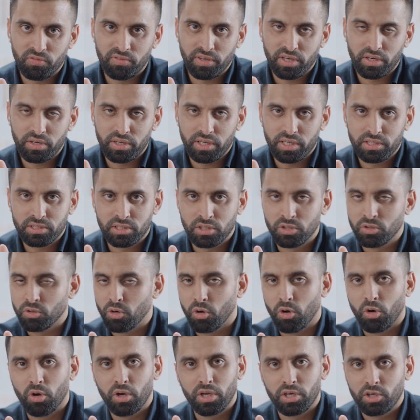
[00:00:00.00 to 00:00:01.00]
variation
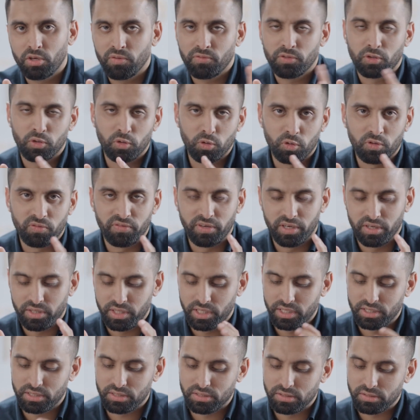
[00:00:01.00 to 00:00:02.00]
or any of the gold
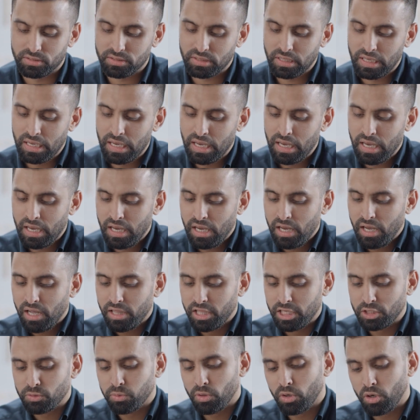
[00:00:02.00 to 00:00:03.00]
variations.
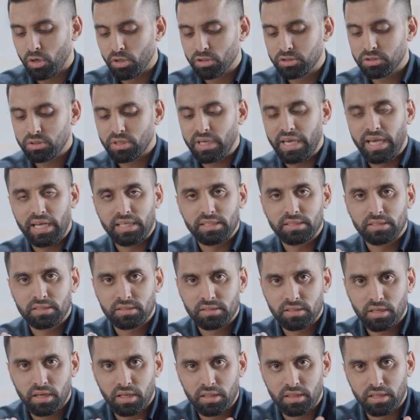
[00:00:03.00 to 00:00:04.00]
This one also has
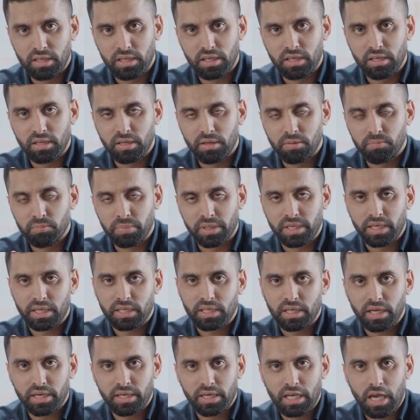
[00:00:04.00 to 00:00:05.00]
the baguette
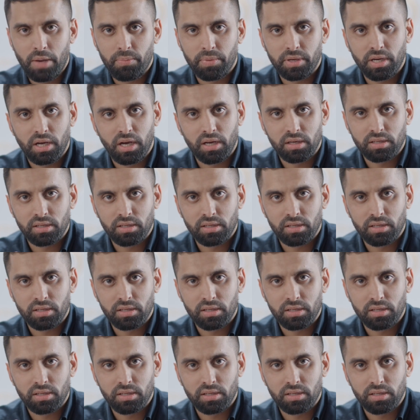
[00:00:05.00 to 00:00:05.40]
cut diamond